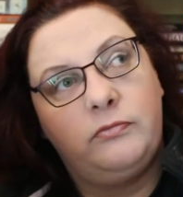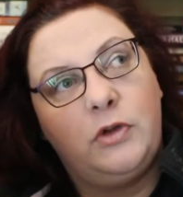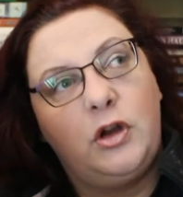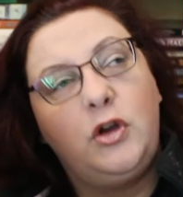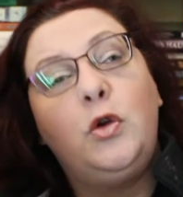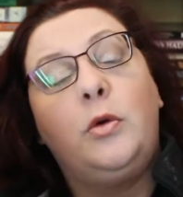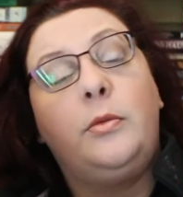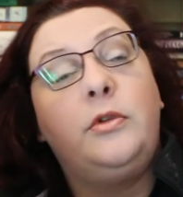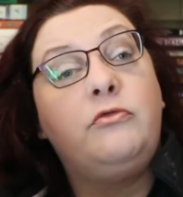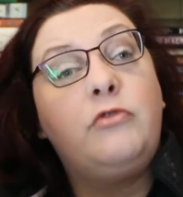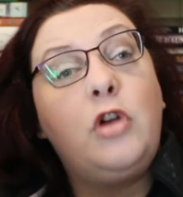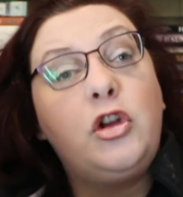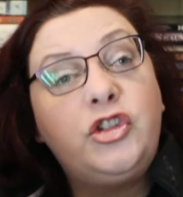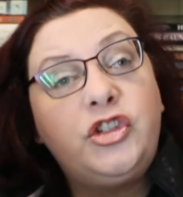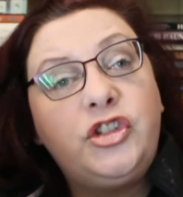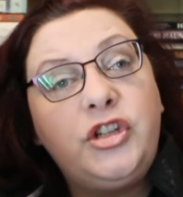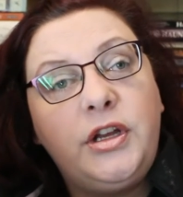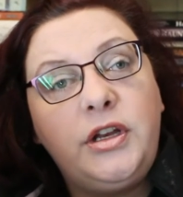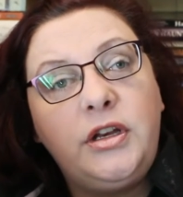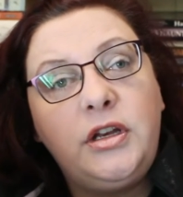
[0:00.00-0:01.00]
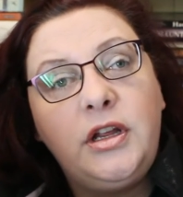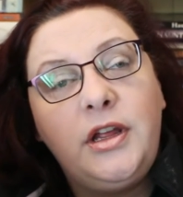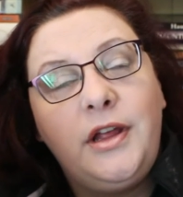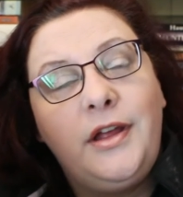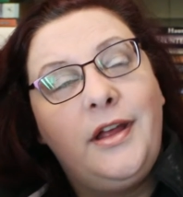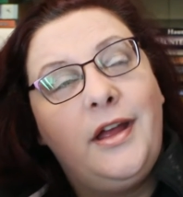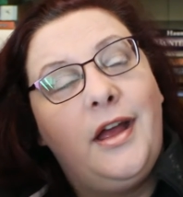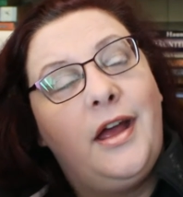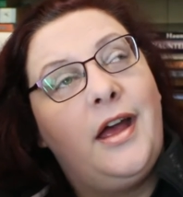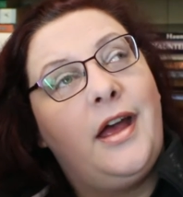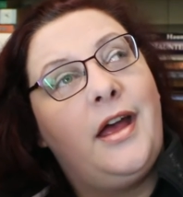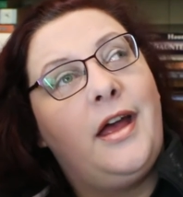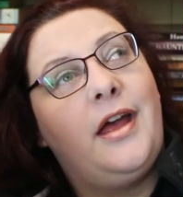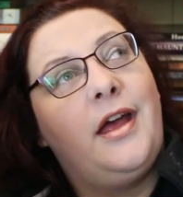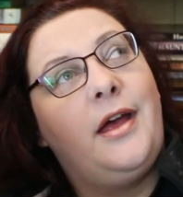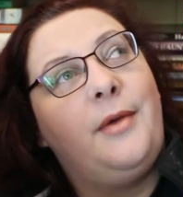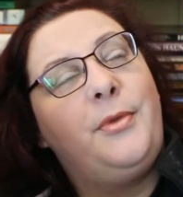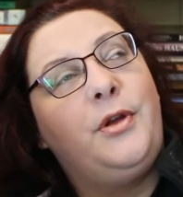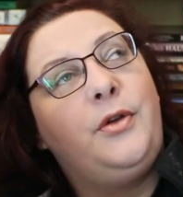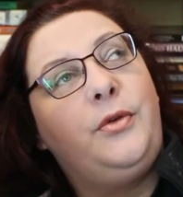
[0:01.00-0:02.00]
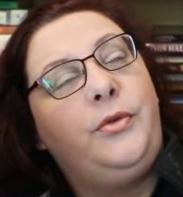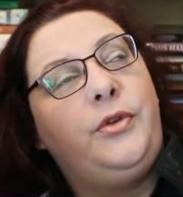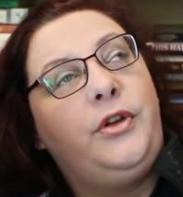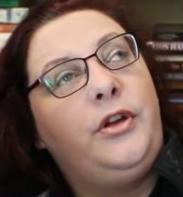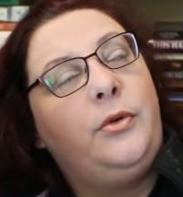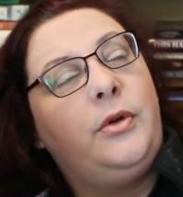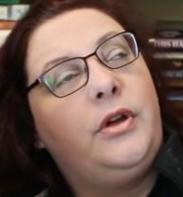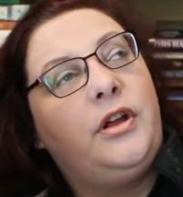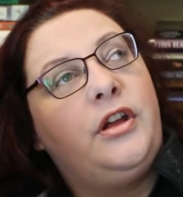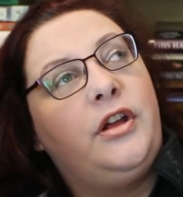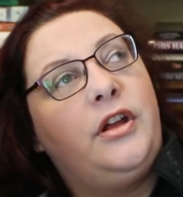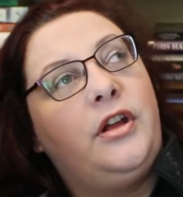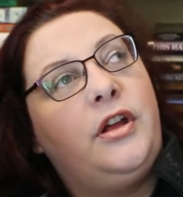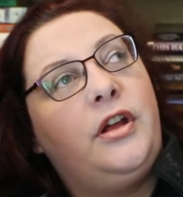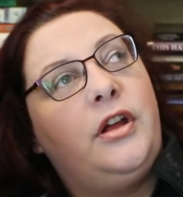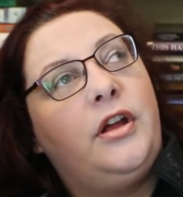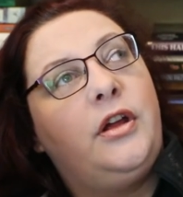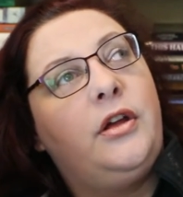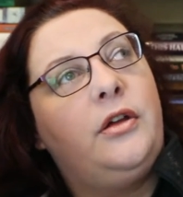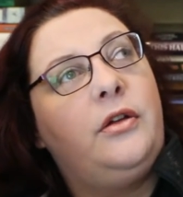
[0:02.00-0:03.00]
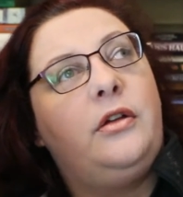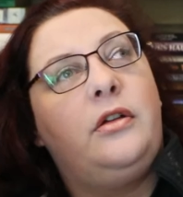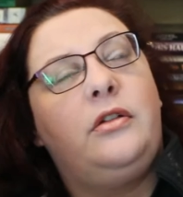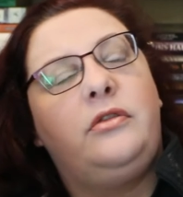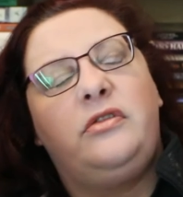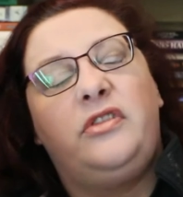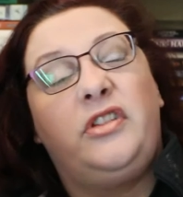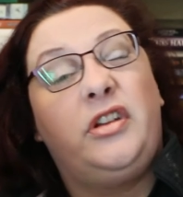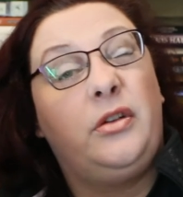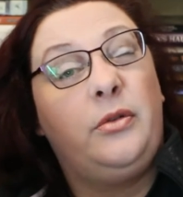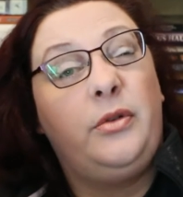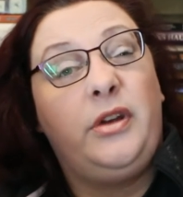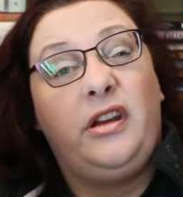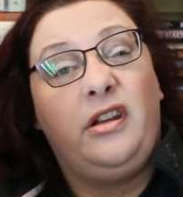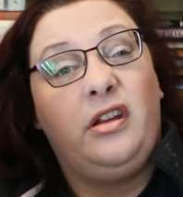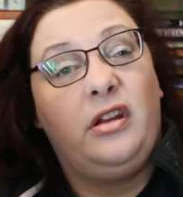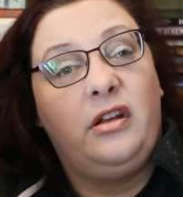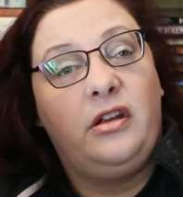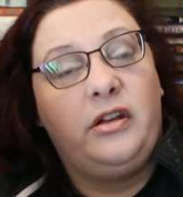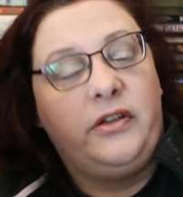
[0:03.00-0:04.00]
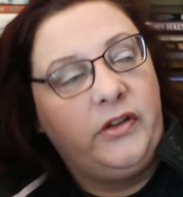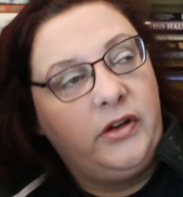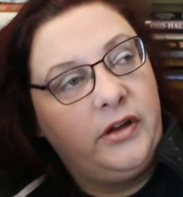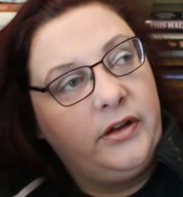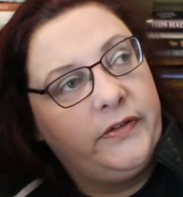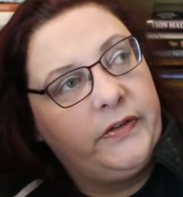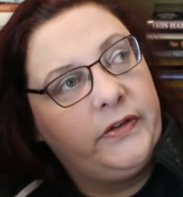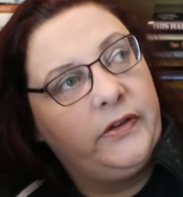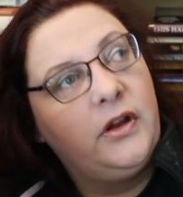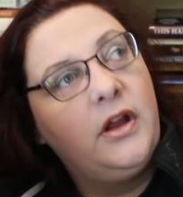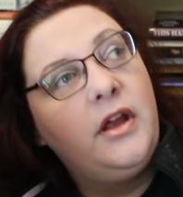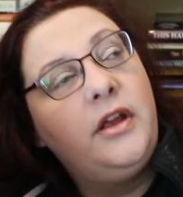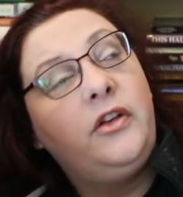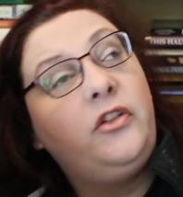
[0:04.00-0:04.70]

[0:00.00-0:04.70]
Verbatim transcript: Norman Rosten, um, who knew her, Tony Curtis,